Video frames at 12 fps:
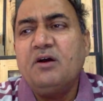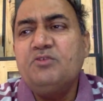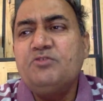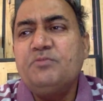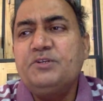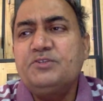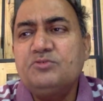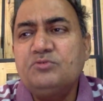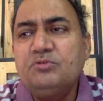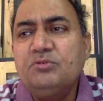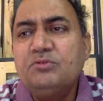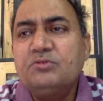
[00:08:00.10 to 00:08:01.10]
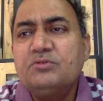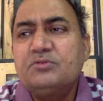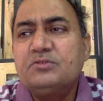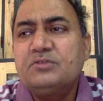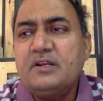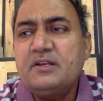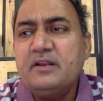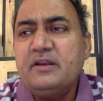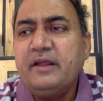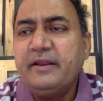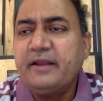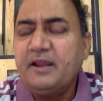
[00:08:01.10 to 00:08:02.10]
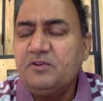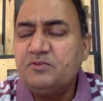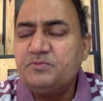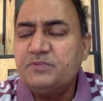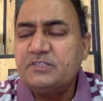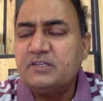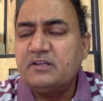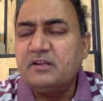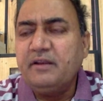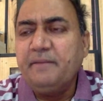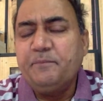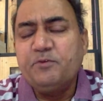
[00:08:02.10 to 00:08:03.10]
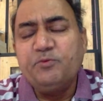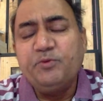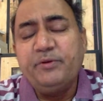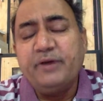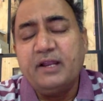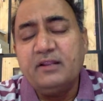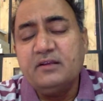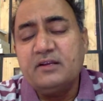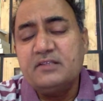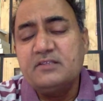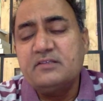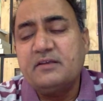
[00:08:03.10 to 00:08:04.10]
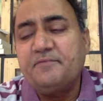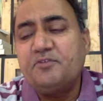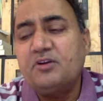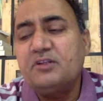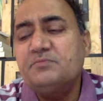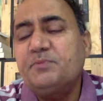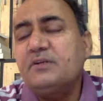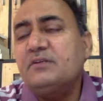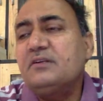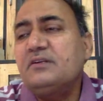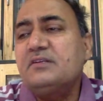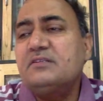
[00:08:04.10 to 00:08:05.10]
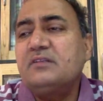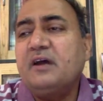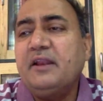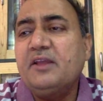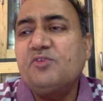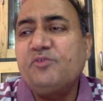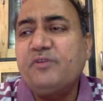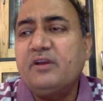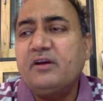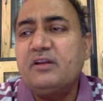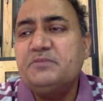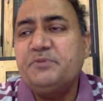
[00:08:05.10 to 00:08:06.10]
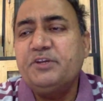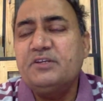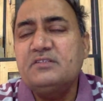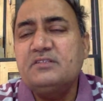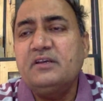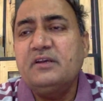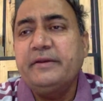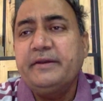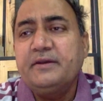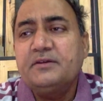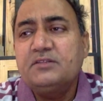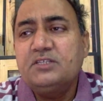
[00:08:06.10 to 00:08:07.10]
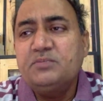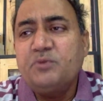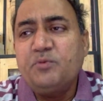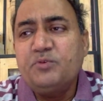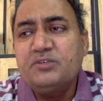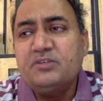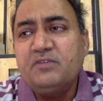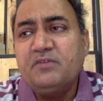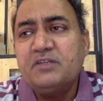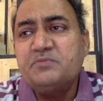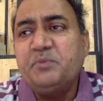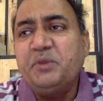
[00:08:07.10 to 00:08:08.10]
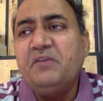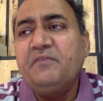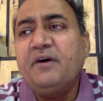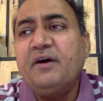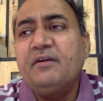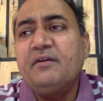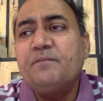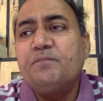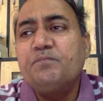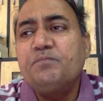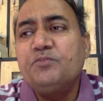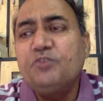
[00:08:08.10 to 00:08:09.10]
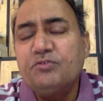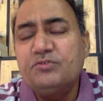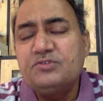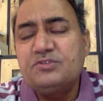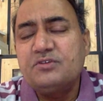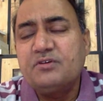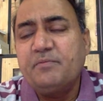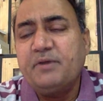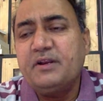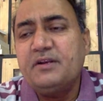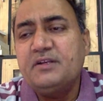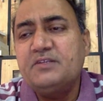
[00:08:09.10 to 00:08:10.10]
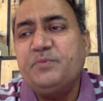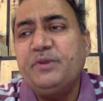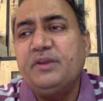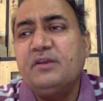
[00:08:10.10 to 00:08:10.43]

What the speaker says: to be true, certain, and right to be certain, fulfilling all conditions of knowledge, but it is not accruing knowledge, because this proposition was meant for Jones, but it is being